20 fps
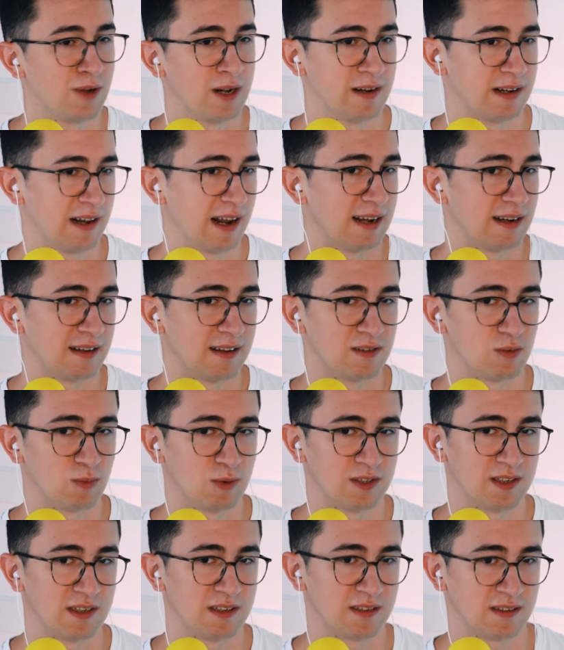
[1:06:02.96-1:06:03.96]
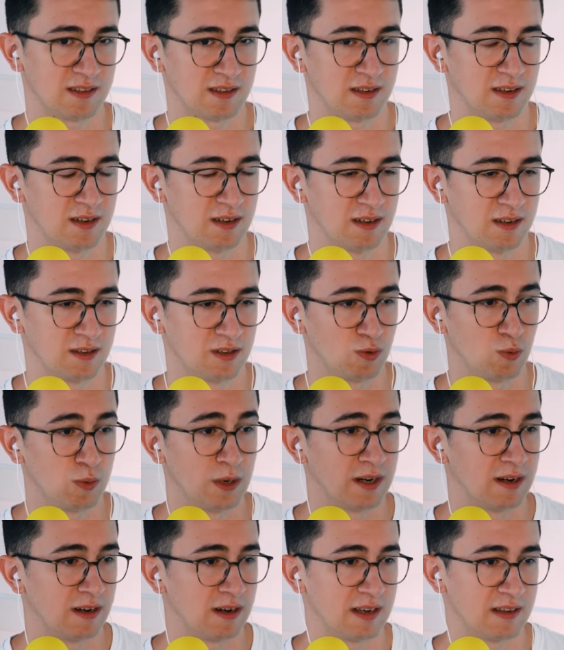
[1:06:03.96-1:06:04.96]
felt like this was his
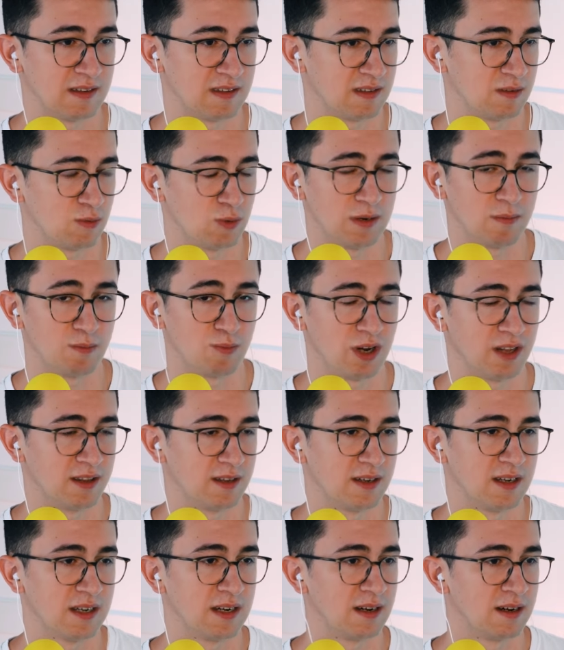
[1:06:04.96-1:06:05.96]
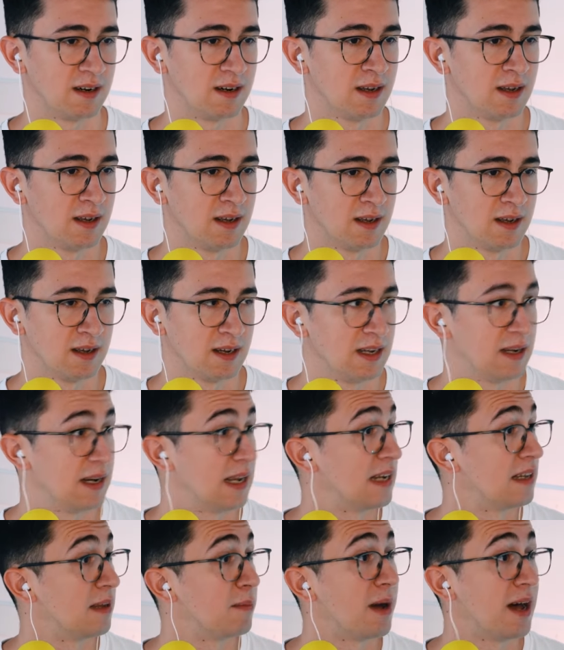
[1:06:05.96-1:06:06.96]
twin brother in
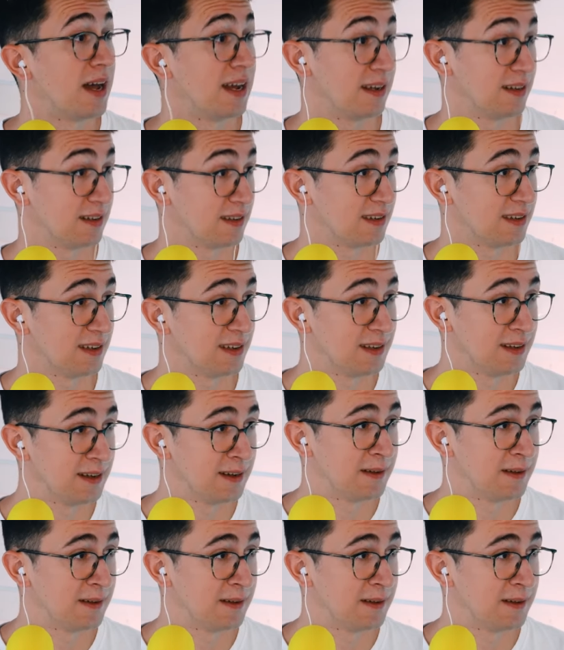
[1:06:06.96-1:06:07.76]
the mind,